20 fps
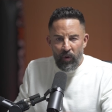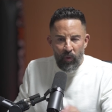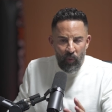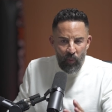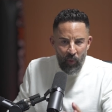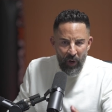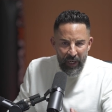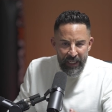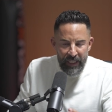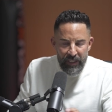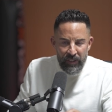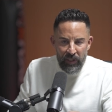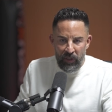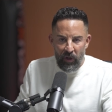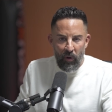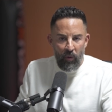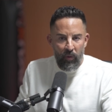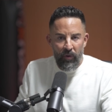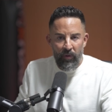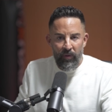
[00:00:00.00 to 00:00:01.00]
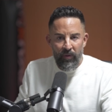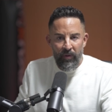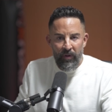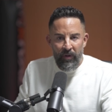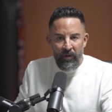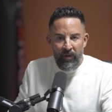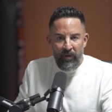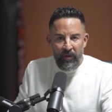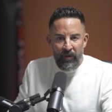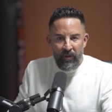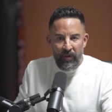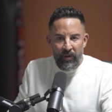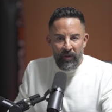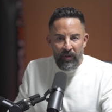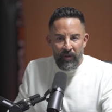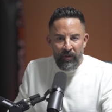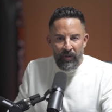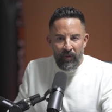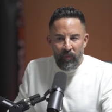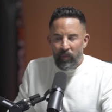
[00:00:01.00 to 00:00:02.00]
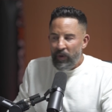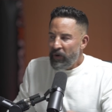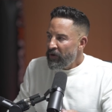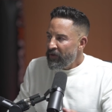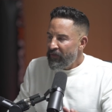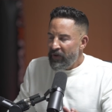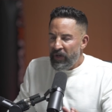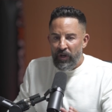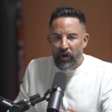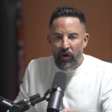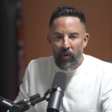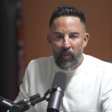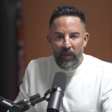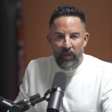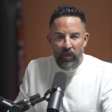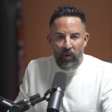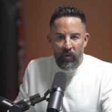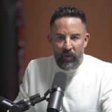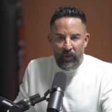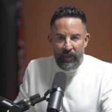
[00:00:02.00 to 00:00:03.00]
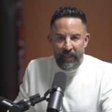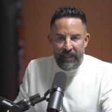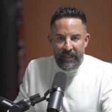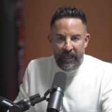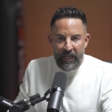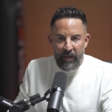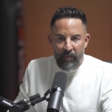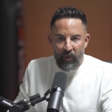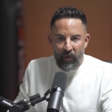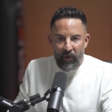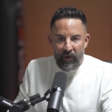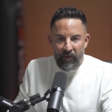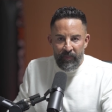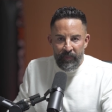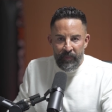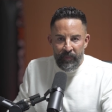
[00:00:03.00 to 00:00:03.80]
What is local? We don't even know what local is anymore.